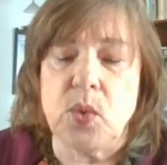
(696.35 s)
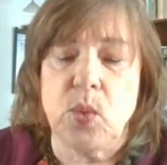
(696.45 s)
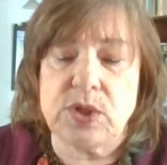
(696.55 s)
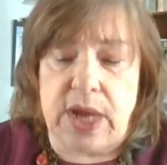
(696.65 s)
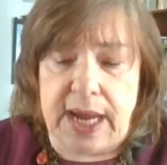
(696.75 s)

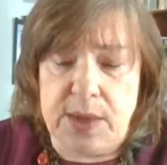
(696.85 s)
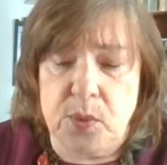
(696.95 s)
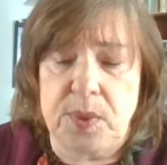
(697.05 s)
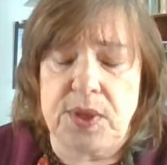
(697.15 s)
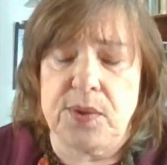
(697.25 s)
which I will
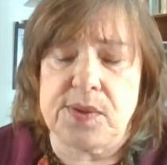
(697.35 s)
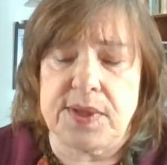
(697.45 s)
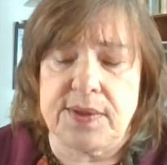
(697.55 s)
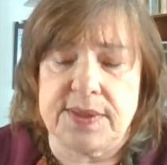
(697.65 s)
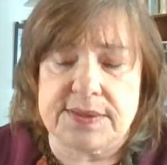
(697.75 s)
be
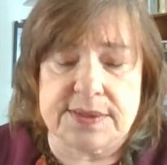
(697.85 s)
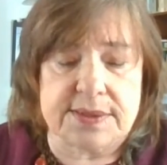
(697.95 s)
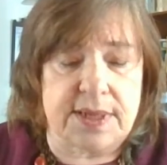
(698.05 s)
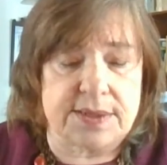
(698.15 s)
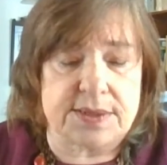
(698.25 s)
using in this
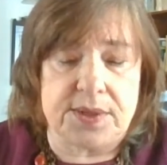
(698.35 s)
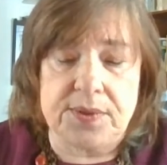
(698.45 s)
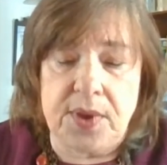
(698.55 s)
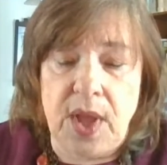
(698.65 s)
discussion,